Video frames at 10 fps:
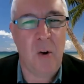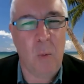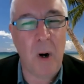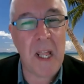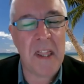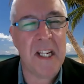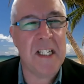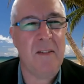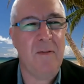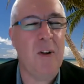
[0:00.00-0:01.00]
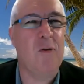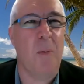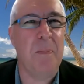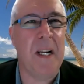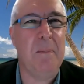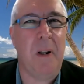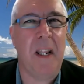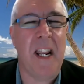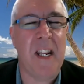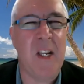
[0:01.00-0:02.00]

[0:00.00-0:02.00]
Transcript: one of the things, if you've dropped an implant,